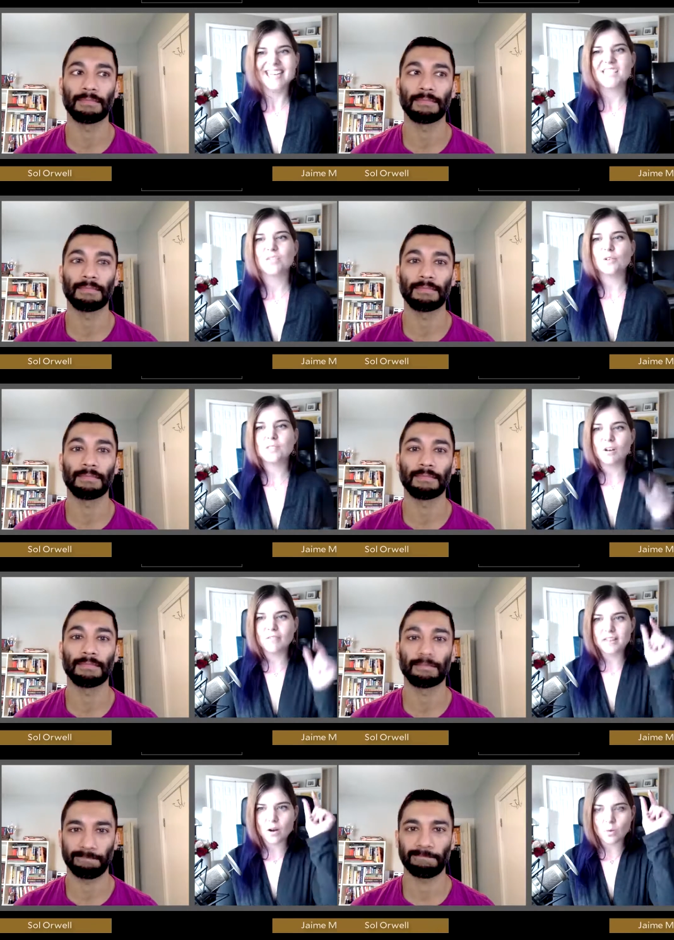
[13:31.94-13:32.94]
Speaker 1: So if we're
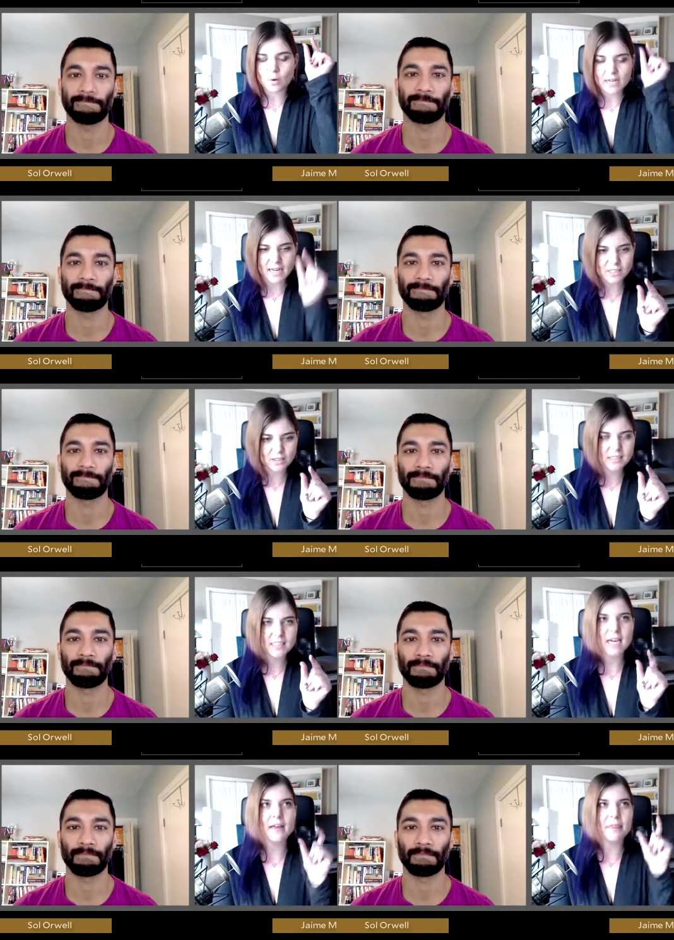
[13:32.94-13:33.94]
solving that one niche, so let's
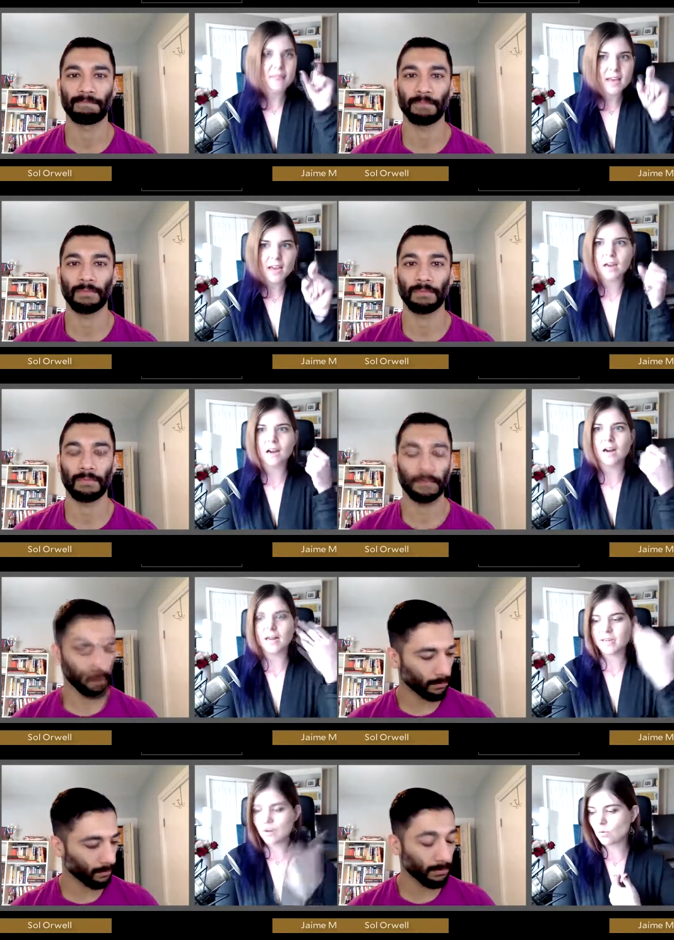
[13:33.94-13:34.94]
say I think
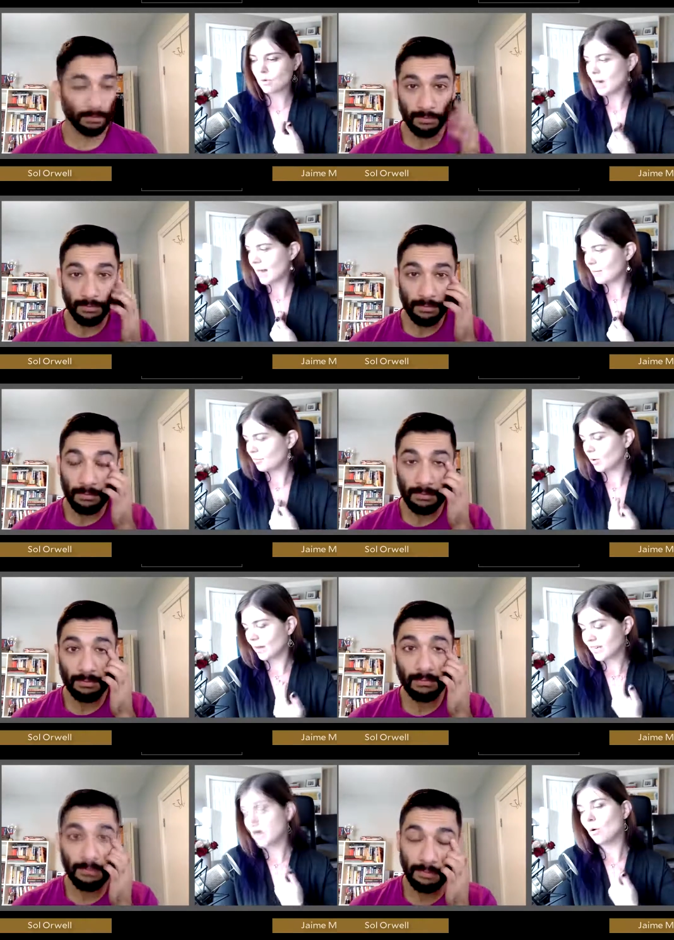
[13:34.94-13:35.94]
I know what my well,
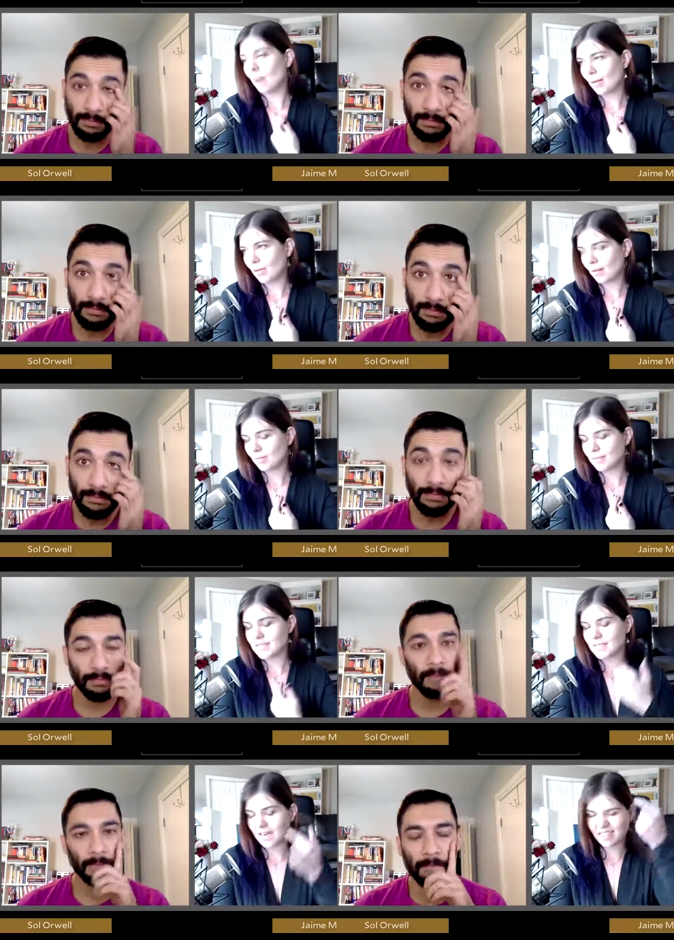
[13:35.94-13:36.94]
I know what my problem
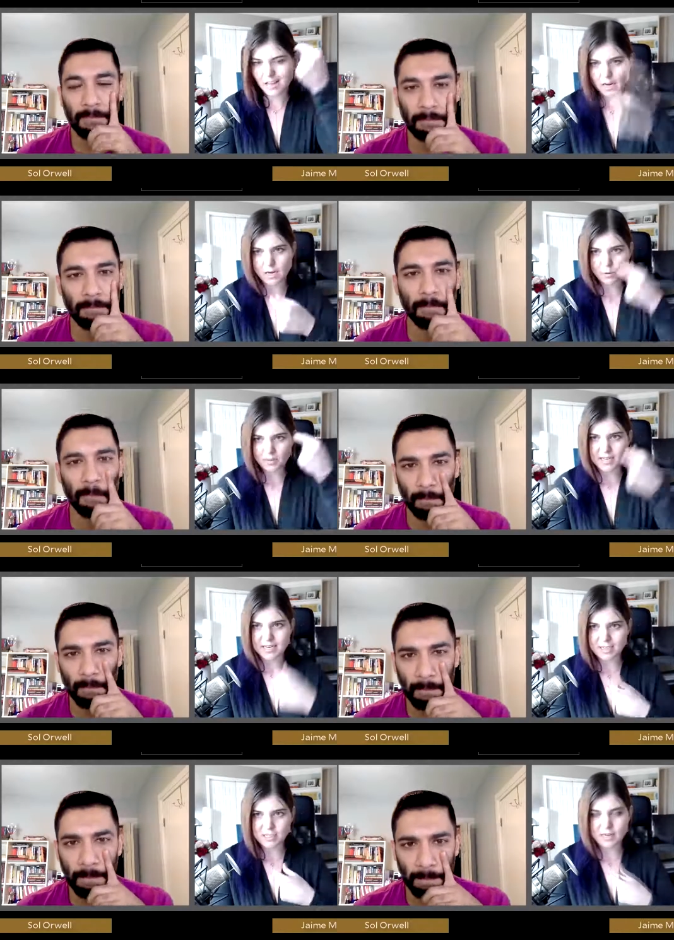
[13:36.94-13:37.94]
is, and I think I know mm-hmm. what the
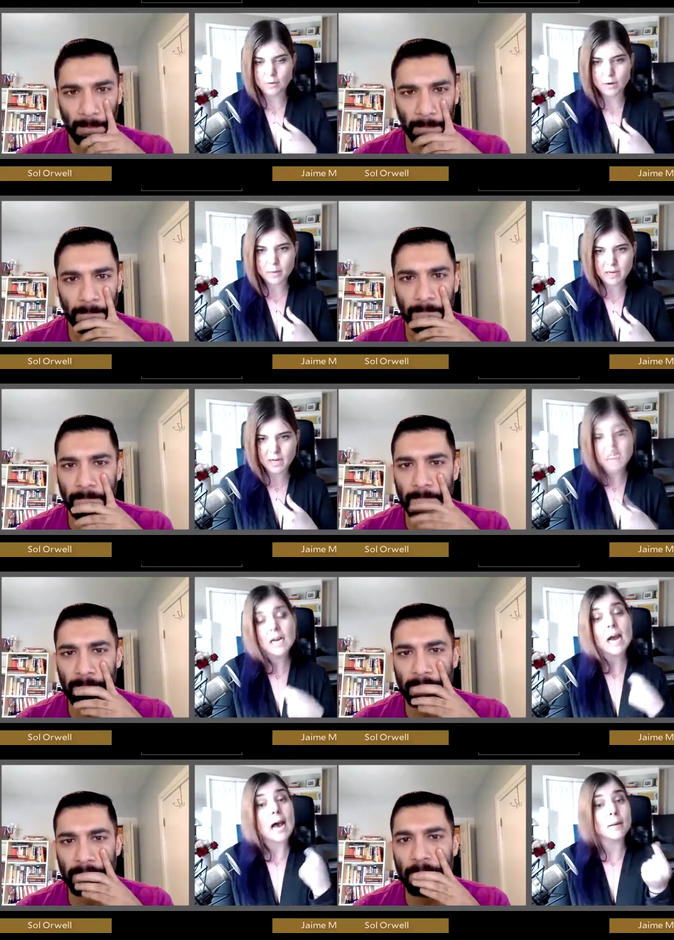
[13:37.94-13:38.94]
niches that I want to pick,
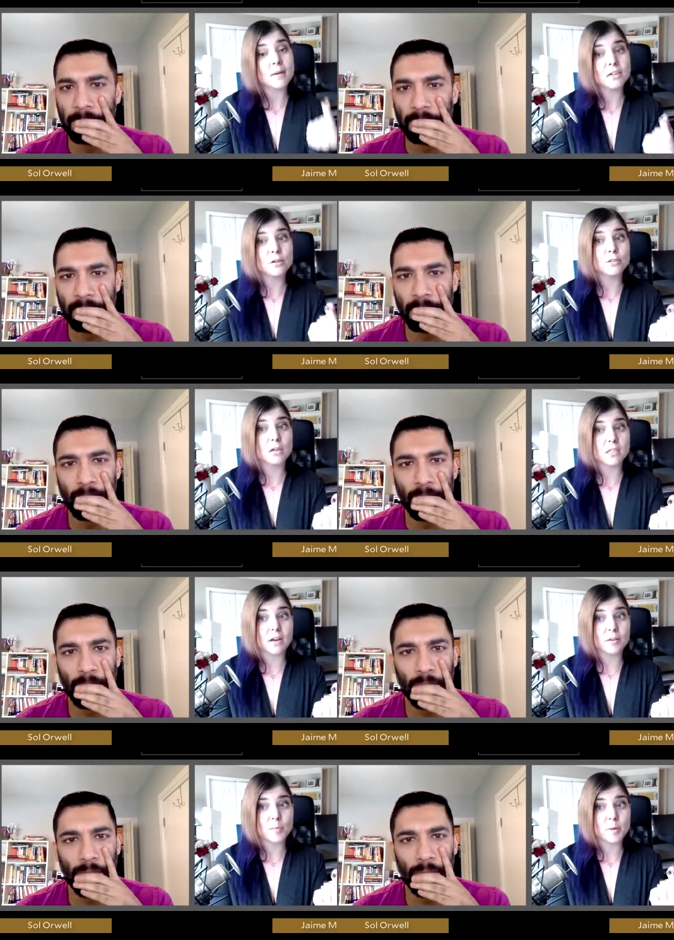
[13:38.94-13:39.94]
and I'm going to go talk to
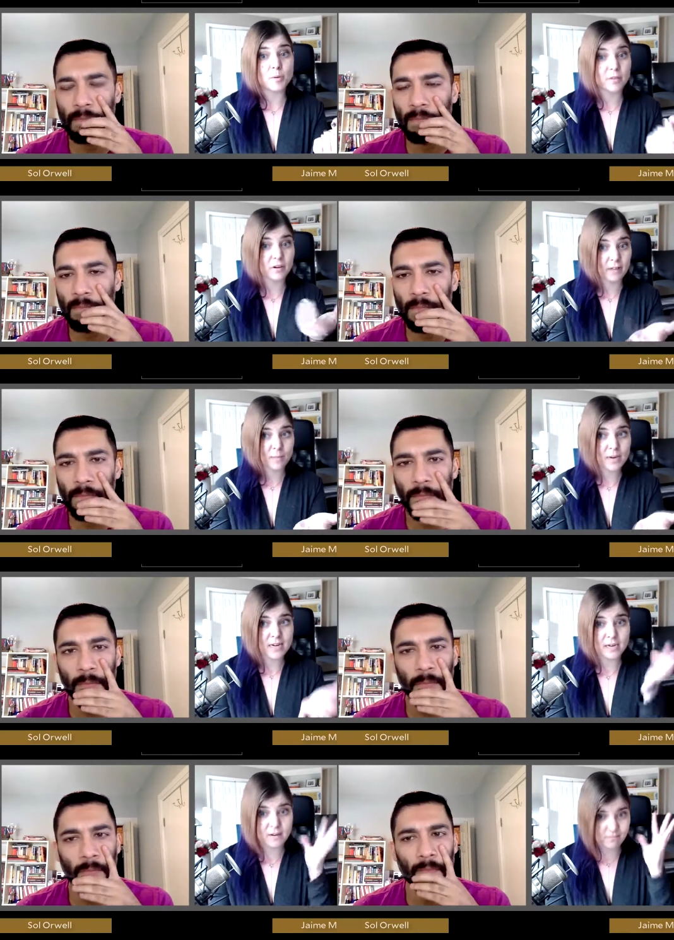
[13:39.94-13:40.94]
other people that are like
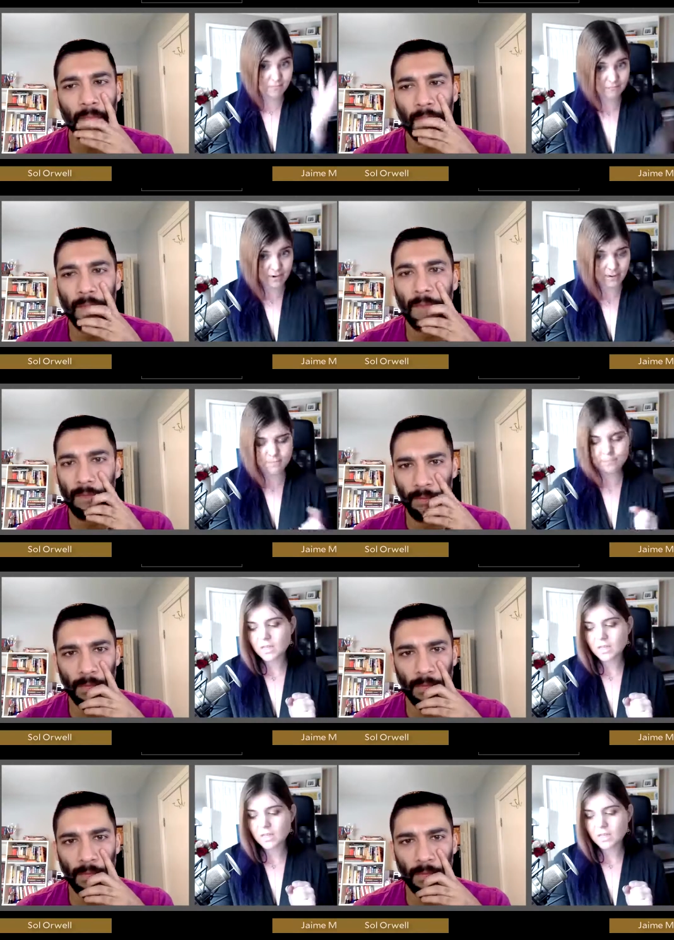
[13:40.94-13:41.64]
minded, right?